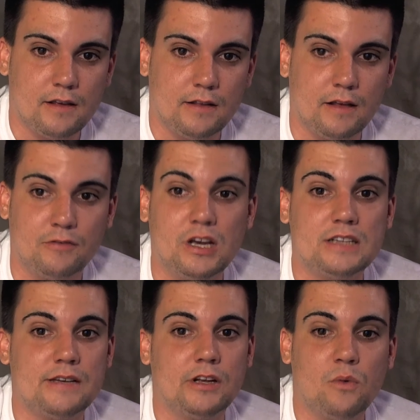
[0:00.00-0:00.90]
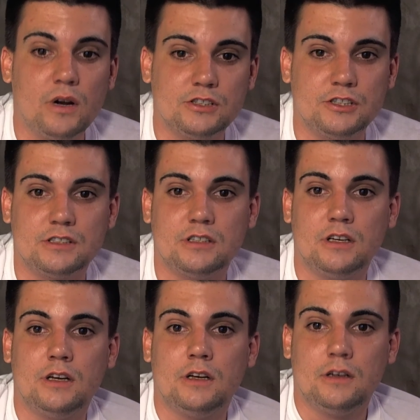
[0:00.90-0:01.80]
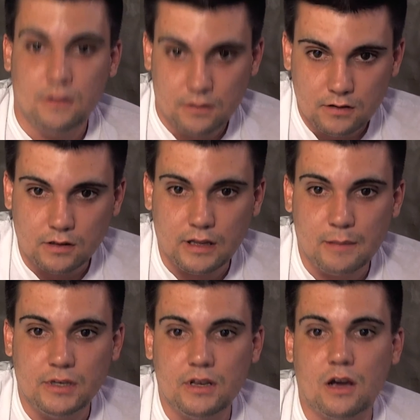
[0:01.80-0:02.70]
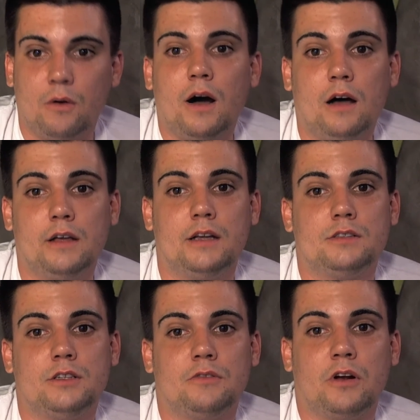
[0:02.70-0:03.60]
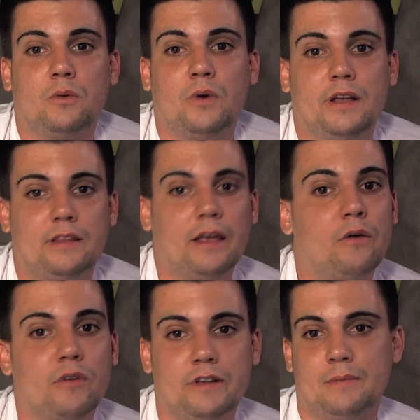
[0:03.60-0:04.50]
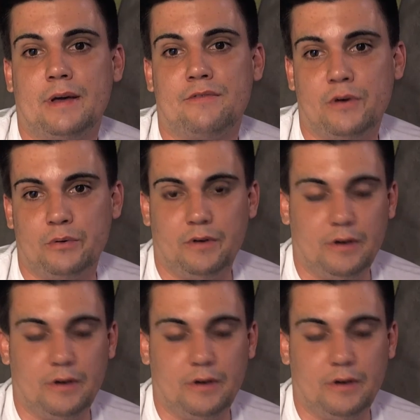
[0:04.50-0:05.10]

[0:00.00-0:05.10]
Now, if you guys have any questions, let me know. I'll answer you right away. They go right to my phone.